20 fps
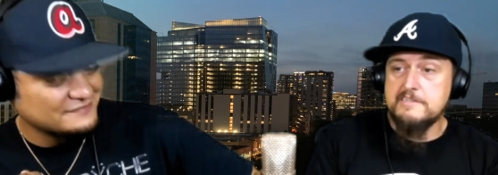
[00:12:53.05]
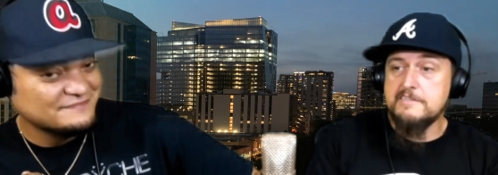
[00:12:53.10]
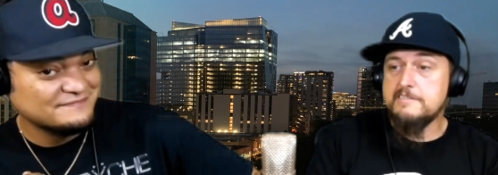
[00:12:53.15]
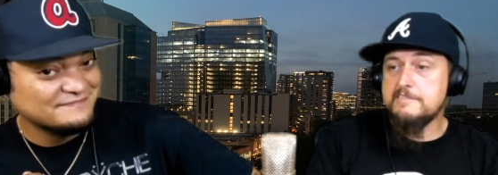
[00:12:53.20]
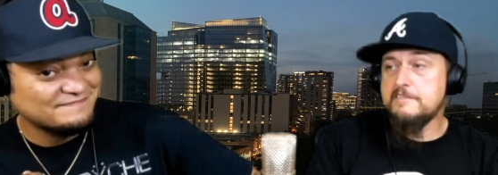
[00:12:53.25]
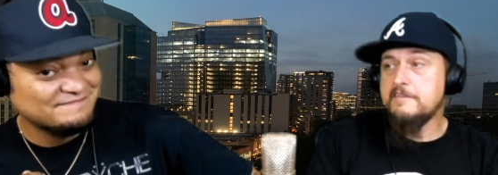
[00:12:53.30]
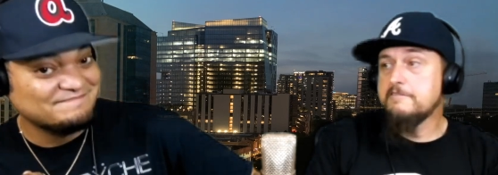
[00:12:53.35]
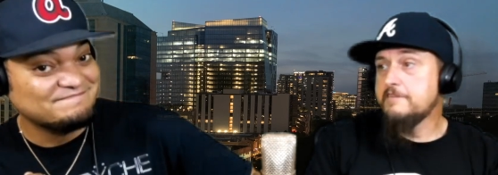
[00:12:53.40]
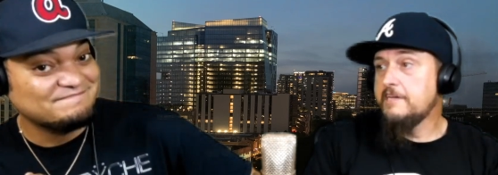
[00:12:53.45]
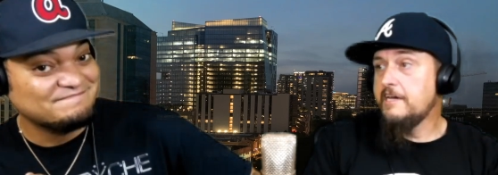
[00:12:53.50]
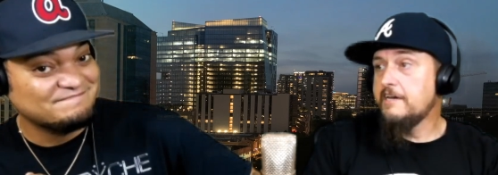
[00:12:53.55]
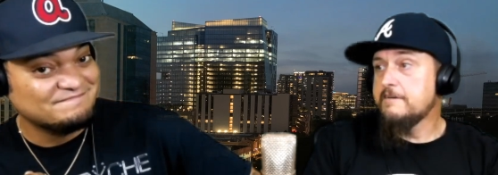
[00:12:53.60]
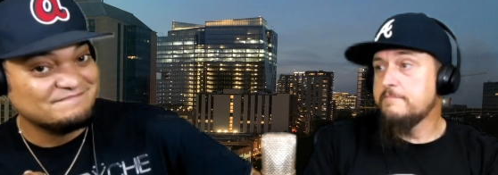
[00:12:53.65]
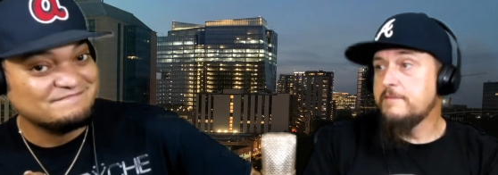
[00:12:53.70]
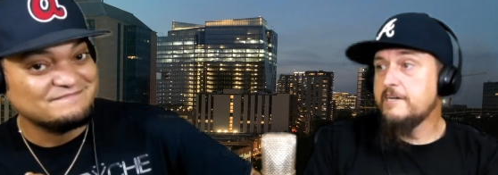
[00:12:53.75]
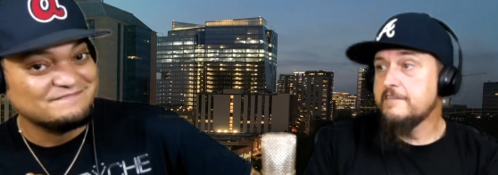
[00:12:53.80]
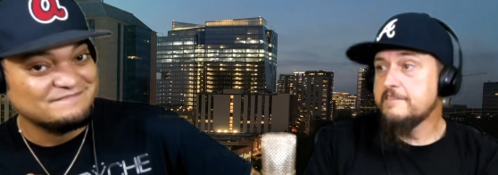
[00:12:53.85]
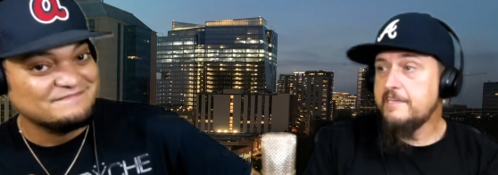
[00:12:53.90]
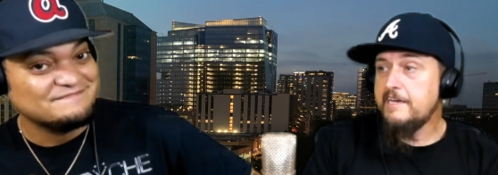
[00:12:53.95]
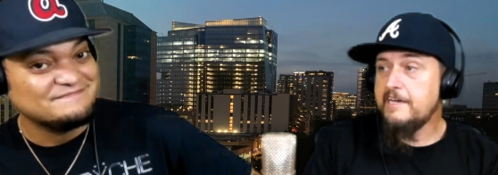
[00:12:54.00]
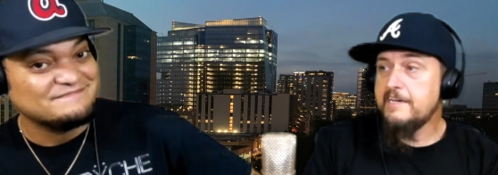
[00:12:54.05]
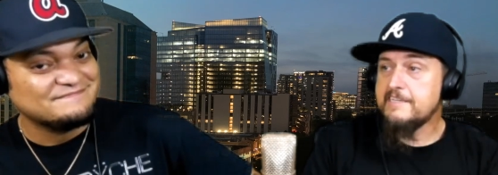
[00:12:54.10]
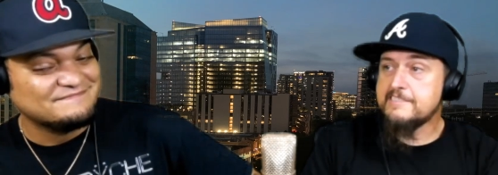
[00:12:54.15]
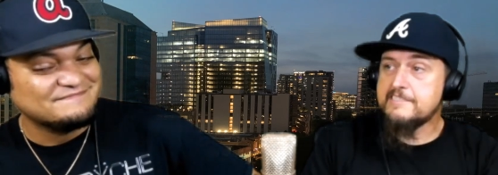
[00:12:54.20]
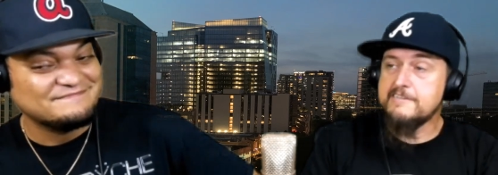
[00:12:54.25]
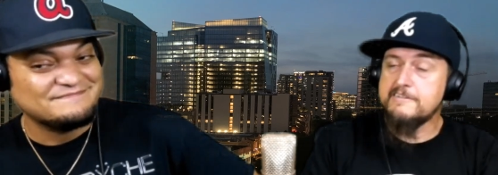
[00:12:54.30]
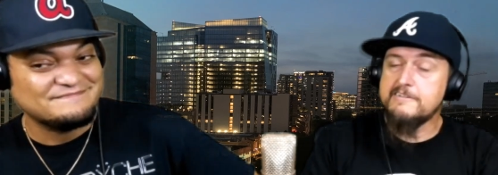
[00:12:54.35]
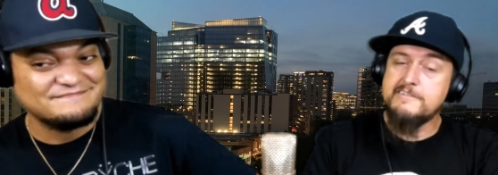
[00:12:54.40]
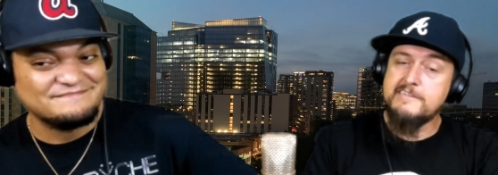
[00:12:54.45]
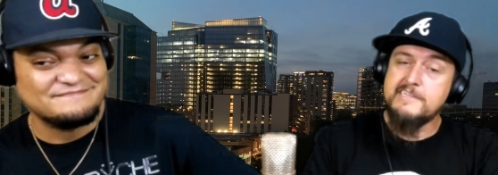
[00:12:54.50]
Speaker 1: There's no doubt about that.
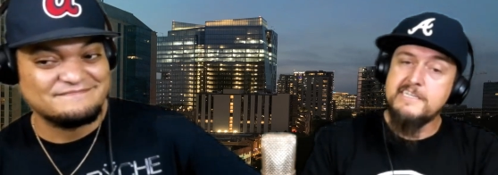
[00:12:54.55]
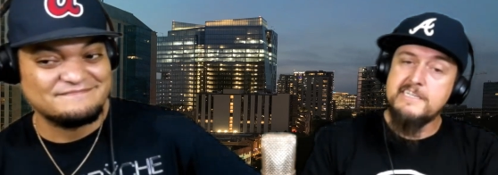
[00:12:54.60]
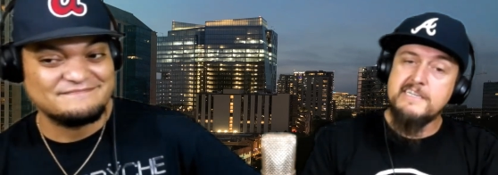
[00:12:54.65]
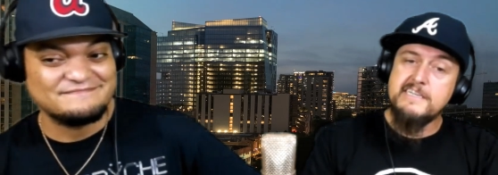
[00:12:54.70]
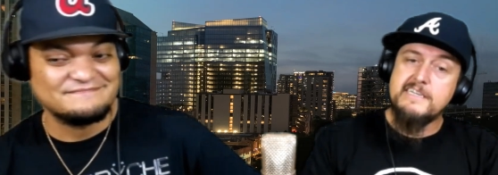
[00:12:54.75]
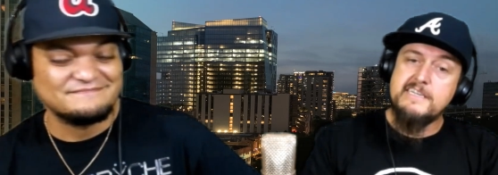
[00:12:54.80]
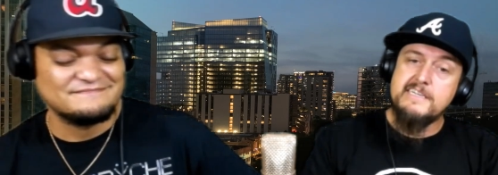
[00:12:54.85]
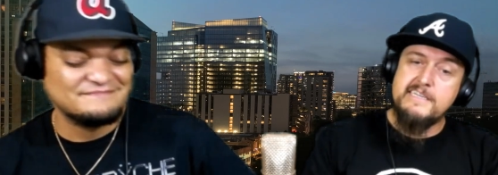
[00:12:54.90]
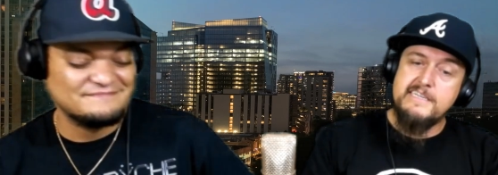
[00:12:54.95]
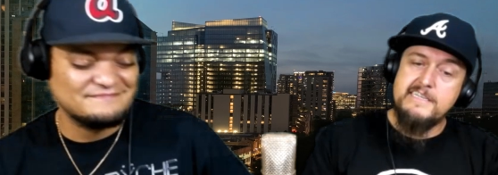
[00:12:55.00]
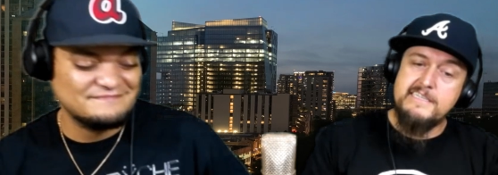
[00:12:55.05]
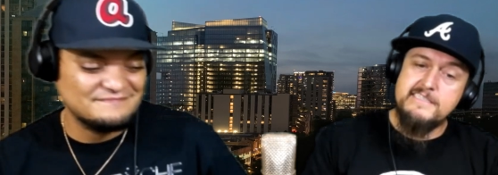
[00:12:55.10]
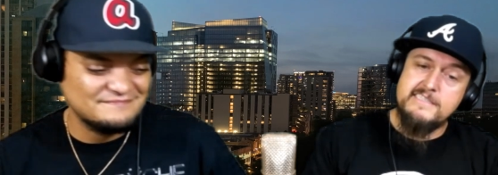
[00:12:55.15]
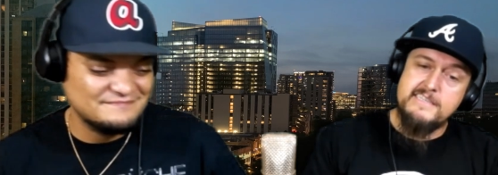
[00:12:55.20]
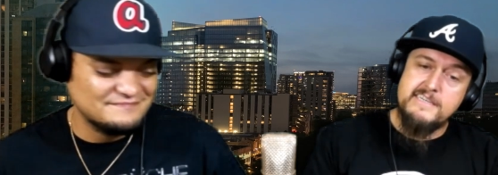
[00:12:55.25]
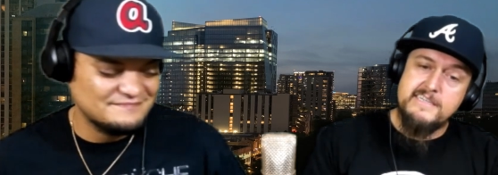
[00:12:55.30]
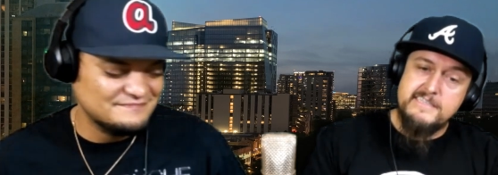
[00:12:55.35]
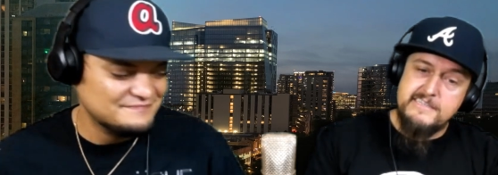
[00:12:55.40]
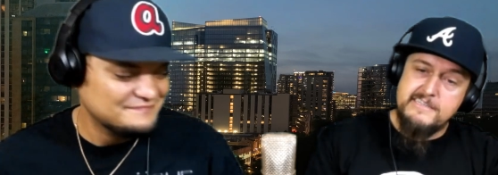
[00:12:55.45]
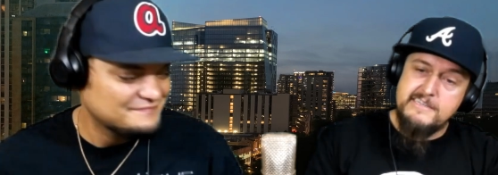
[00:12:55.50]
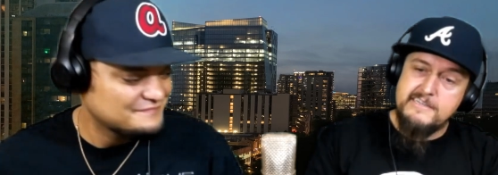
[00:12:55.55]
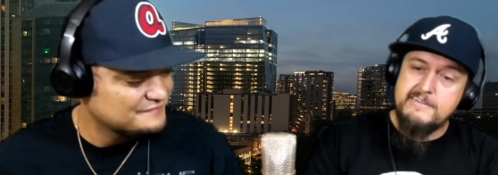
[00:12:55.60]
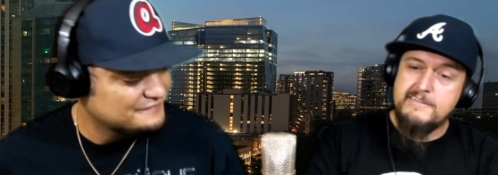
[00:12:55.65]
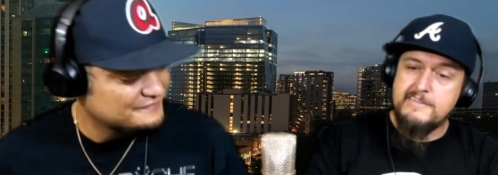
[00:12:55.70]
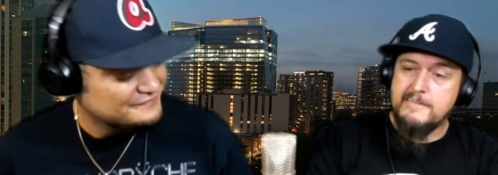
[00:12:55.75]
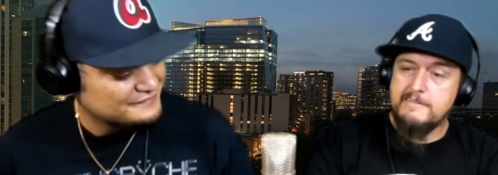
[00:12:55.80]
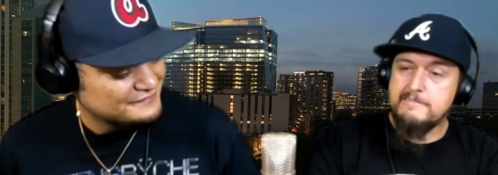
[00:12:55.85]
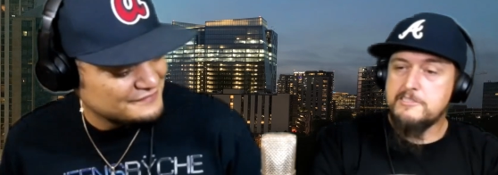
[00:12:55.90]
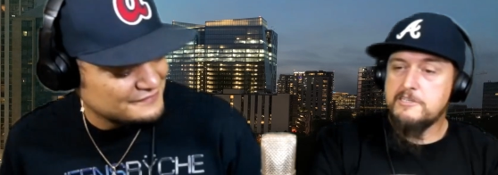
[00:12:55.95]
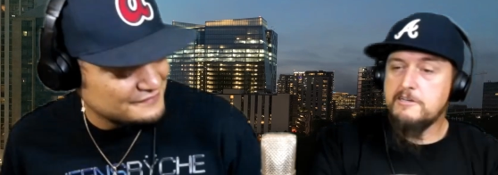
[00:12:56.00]
So he's like, you know,
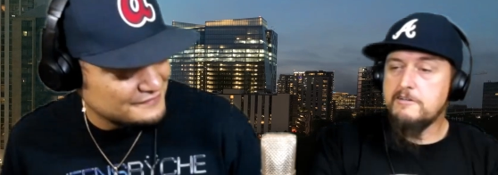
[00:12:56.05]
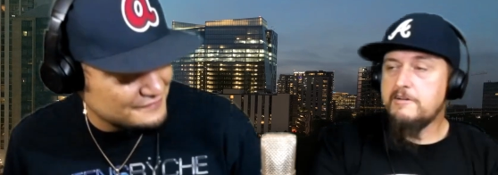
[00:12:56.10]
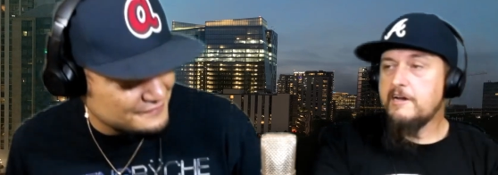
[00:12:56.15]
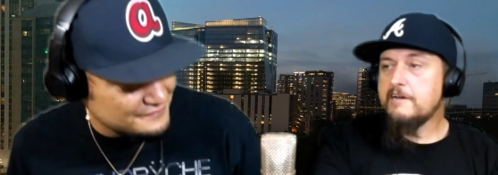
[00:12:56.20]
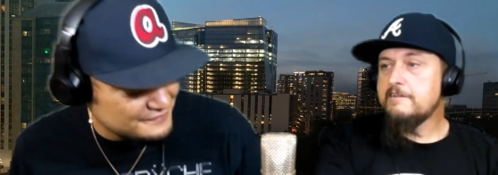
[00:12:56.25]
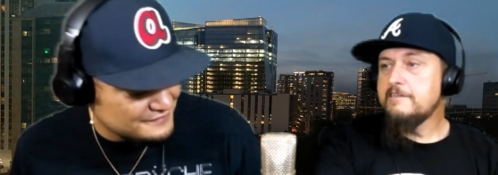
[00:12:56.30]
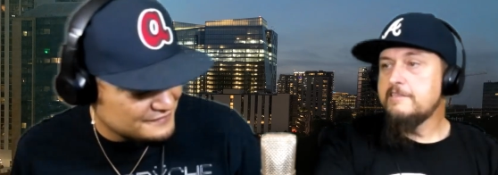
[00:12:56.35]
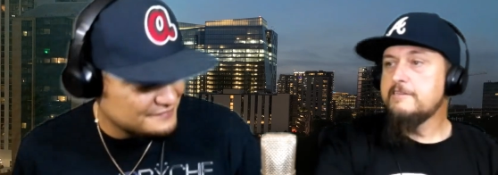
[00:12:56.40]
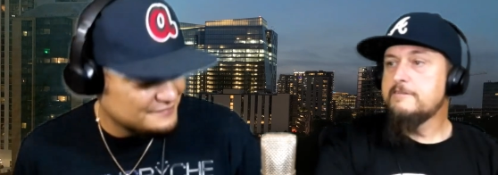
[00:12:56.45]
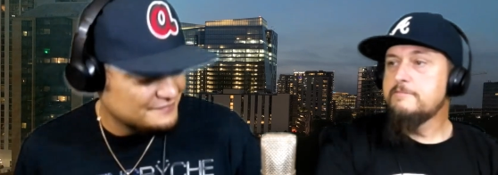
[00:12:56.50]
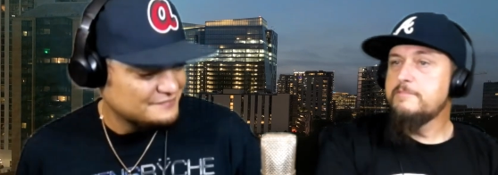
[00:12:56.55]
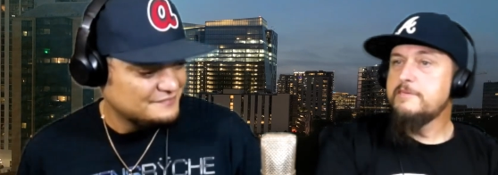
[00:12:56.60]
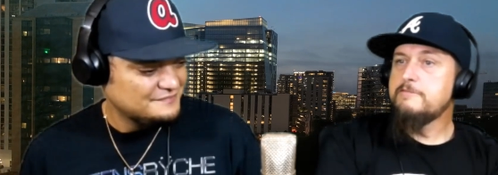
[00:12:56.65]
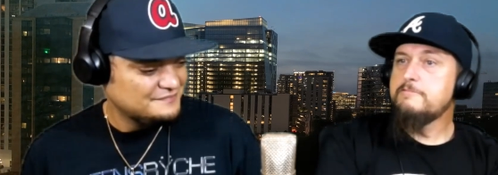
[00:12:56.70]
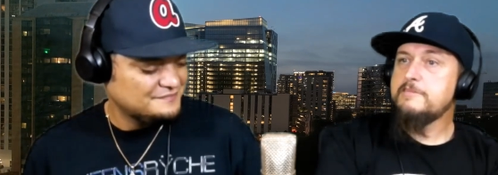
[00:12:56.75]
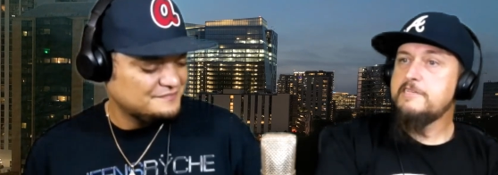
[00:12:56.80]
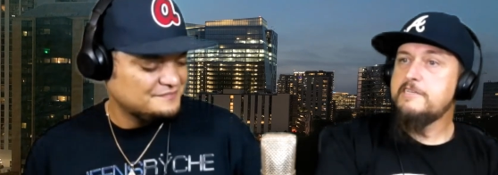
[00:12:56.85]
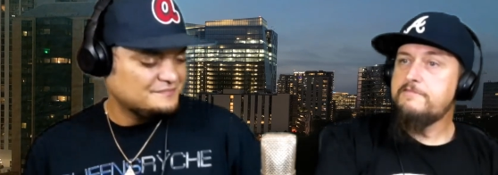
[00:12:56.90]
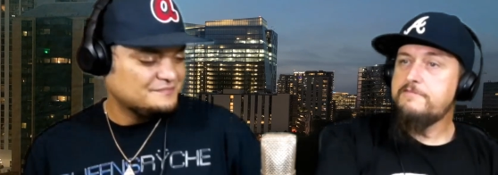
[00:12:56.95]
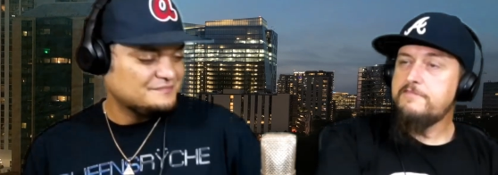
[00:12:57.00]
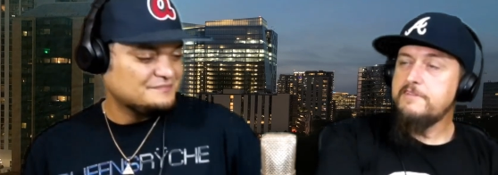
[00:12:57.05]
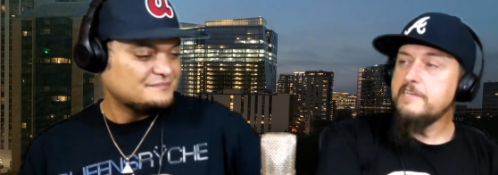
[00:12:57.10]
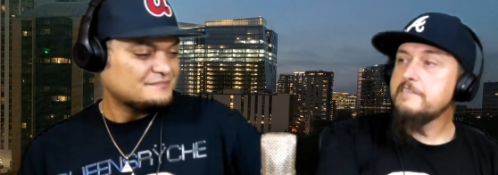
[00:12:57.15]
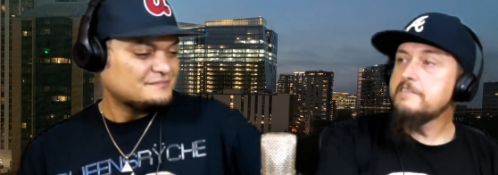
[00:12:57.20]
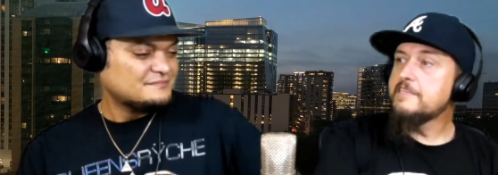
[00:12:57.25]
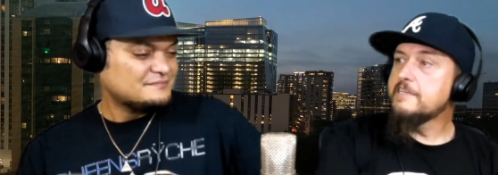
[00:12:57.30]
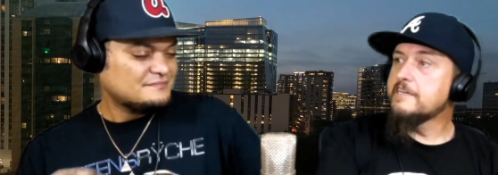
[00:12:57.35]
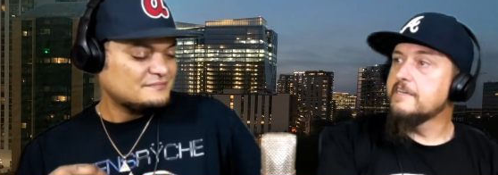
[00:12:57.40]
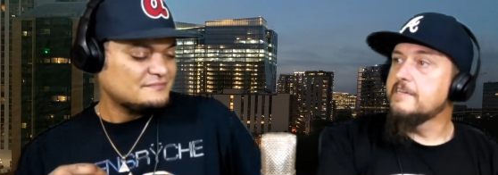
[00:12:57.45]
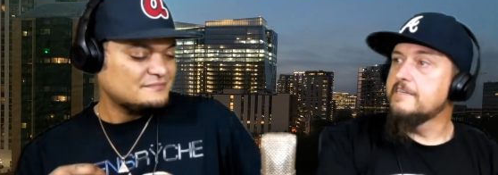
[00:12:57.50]
I'll show out a little bit with defeat
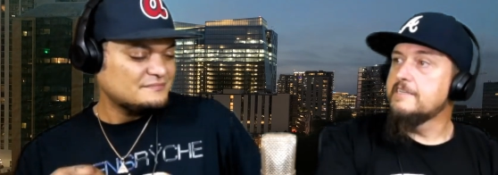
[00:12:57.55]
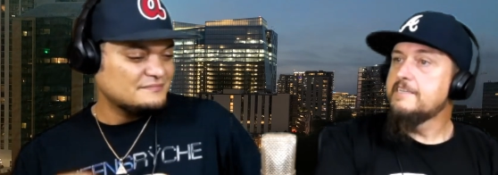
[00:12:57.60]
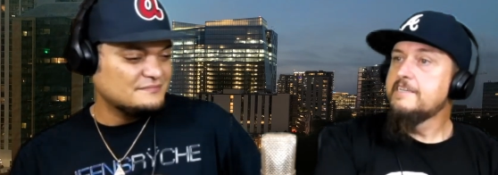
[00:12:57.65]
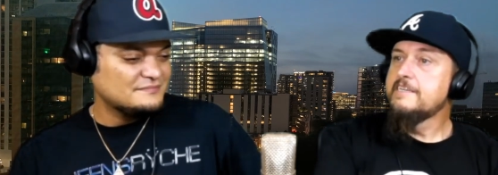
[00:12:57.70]
then.